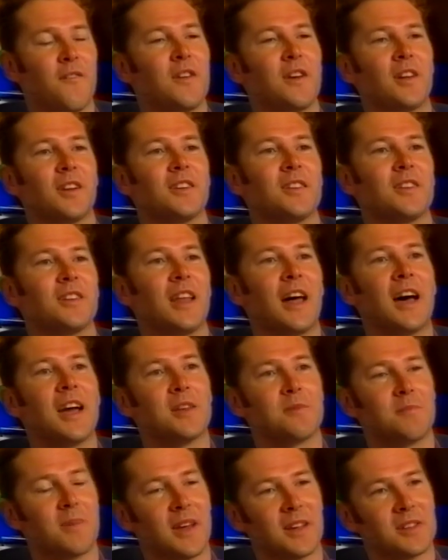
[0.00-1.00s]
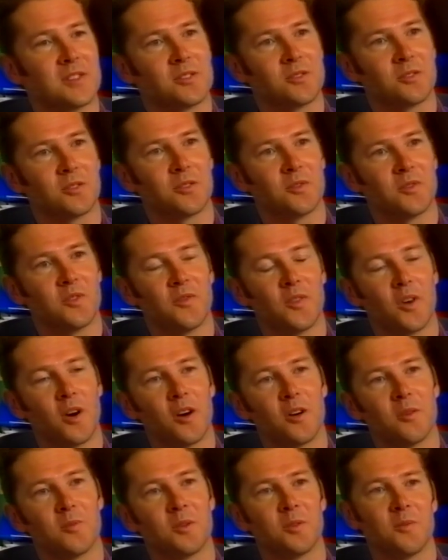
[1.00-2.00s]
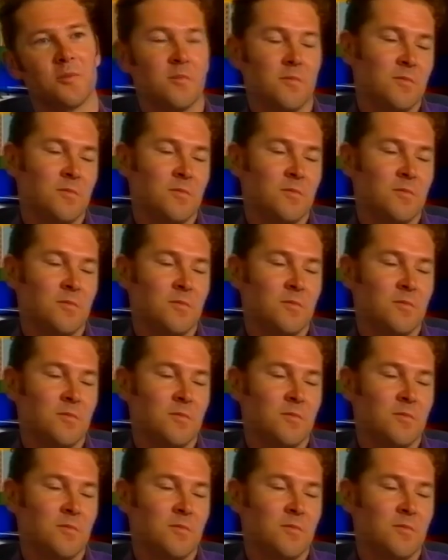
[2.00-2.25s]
fairly laid-back sort of environment.